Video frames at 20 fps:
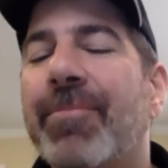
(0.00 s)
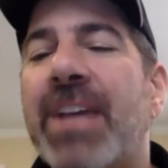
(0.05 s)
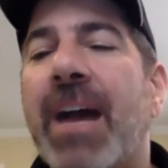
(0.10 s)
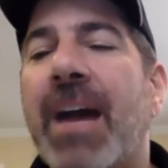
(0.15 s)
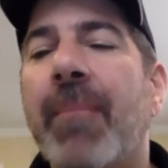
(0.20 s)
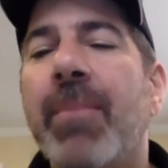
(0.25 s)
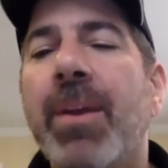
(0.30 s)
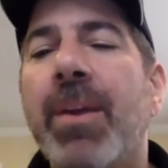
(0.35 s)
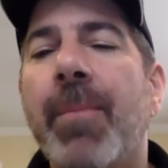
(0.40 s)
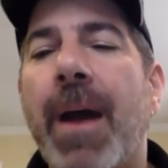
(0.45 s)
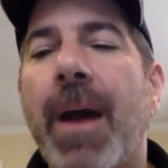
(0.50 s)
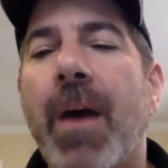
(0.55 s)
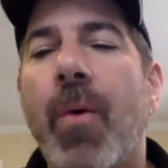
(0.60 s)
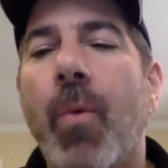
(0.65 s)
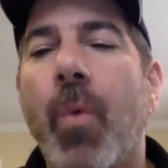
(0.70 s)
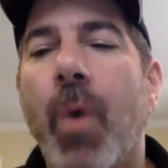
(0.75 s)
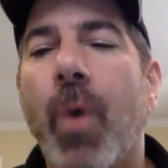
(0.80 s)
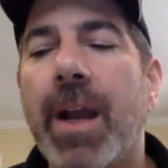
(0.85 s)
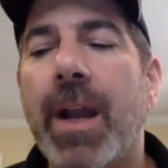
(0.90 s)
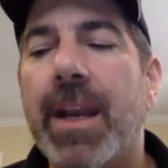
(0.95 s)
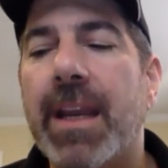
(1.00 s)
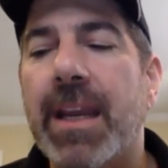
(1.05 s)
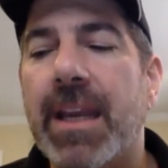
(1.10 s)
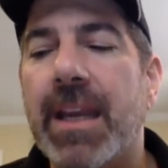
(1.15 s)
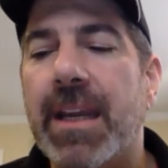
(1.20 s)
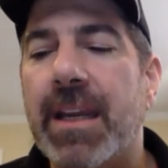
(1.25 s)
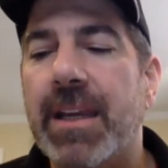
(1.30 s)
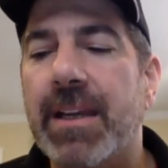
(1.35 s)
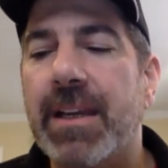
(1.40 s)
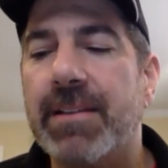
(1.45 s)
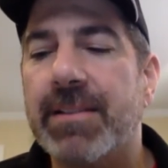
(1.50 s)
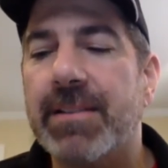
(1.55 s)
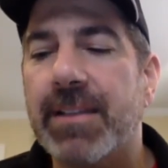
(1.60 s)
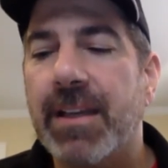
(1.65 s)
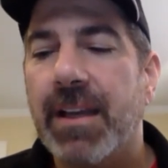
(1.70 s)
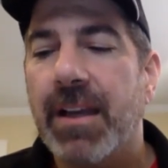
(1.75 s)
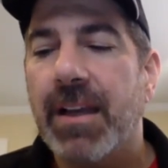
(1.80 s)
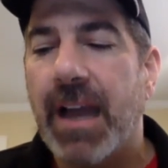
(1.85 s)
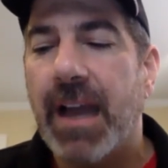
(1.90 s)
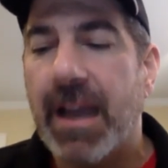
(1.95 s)
Tell me about what is,
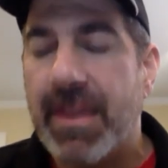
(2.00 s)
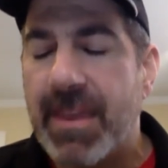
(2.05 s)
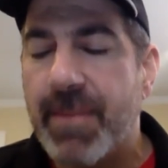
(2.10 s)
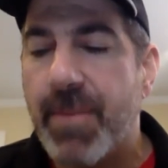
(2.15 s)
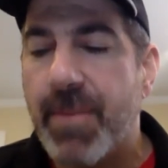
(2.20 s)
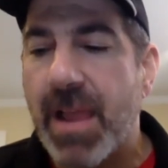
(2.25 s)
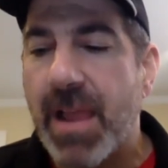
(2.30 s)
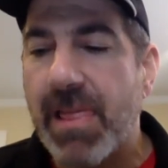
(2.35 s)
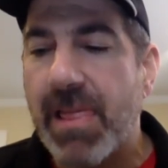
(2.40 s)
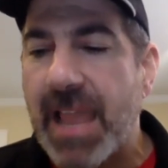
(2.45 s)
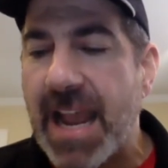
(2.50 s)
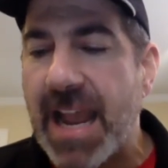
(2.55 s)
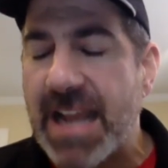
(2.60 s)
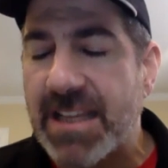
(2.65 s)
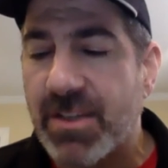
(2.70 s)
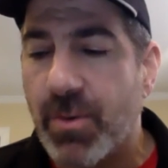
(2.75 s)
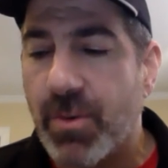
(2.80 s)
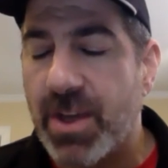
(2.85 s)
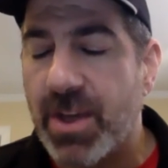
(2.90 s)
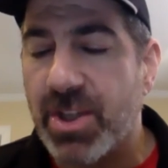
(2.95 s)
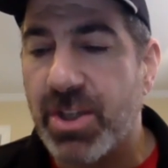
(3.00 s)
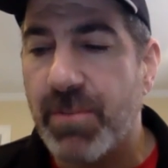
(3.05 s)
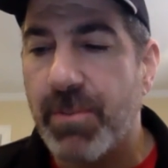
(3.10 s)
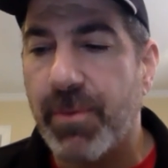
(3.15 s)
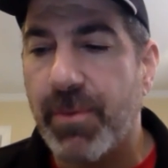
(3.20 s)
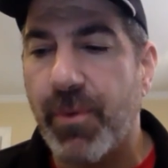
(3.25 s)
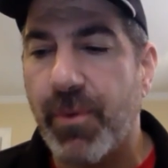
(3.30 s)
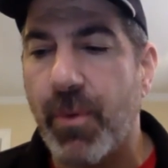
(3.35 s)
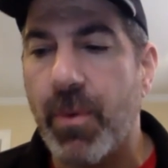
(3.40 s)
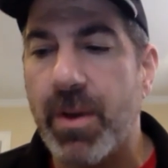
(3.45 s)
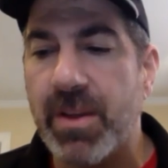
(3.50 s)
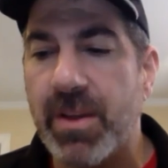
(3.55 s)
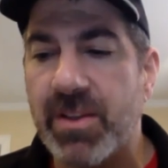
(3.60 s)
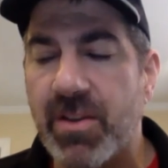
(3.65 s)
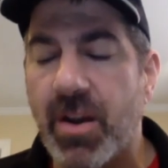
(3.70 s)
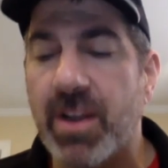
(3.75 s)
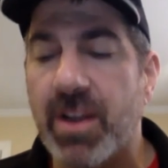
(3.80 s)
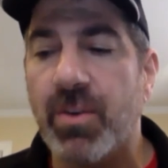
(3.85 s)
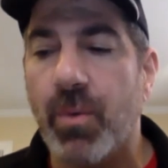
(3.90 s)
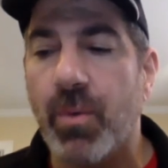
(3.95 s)
I think my last question before we
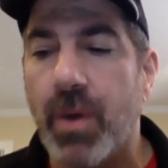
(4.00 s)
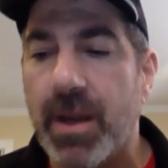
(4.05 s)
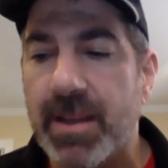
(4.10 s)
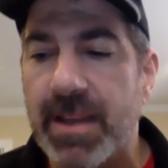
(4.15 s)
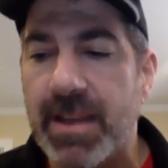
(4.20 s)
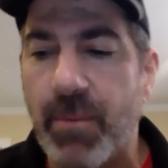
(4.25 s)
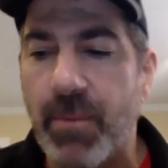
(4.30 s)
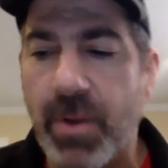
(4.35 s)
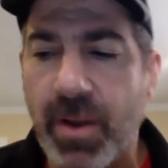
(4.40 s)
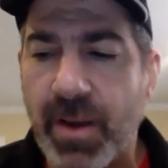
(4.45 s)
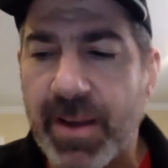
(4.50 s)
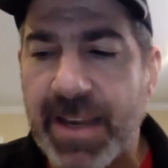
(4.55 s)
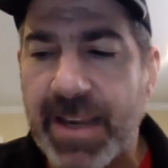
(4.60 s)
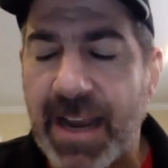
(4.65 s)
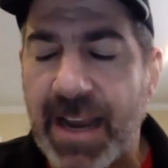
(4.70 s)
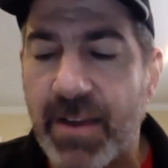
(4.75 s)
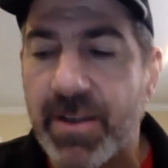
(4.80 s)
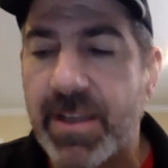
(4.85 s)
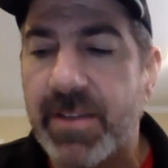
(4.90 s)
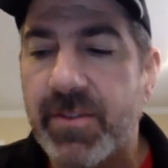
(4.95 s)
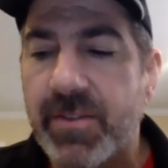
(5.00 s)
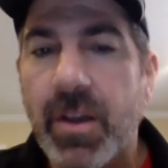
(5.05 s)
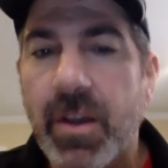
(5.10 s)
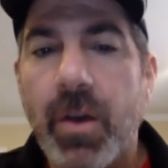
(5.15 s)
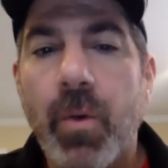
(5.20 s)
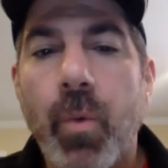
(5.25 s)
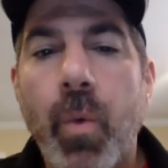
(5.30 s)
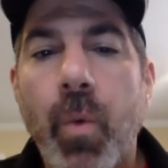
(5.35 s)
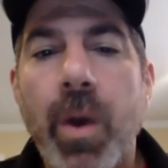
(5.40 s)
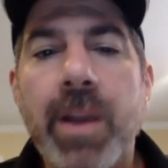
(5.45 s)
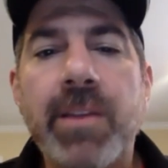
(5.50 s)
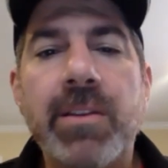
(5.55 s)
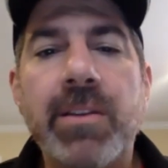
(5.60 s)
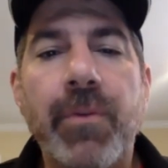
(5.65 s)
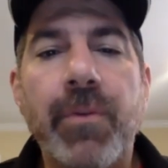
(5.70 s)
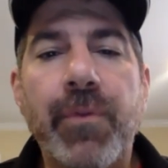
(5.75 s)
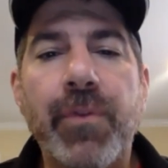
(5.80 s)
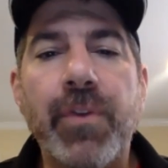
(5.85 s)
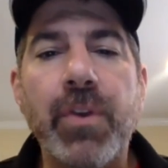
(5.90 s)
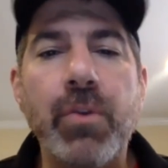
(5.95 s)
start to wind down is, what is
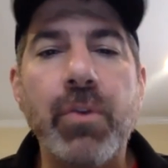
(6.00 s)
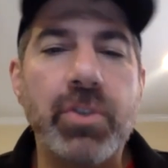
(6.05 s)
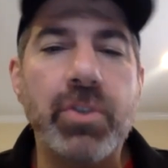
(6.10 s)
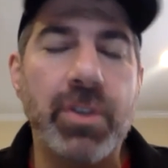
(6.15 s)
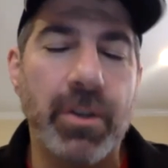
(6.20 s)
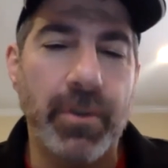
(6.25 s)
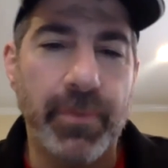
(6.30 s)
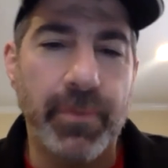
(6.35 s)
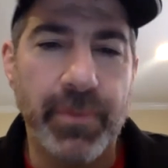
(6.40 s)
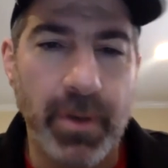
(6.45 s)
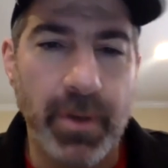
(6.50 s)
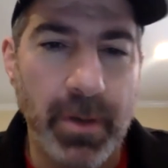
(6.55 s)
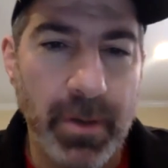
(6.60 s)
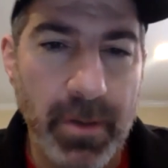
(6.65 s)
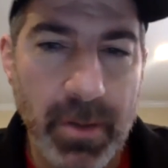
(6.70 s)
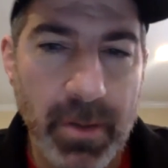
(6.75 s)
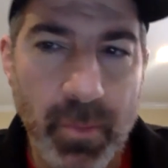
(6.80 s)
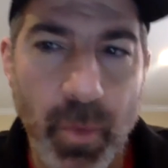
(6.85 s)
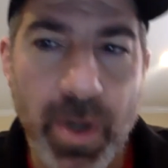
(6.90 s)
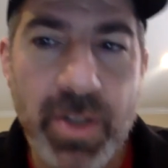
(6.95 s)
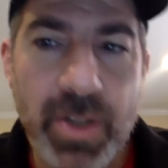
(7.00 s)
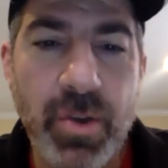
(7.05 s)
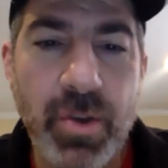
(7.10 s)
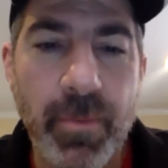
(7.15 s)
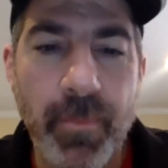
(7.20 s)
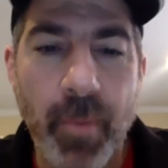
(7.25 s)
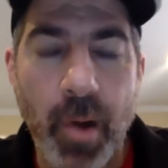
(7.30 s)
the future what is the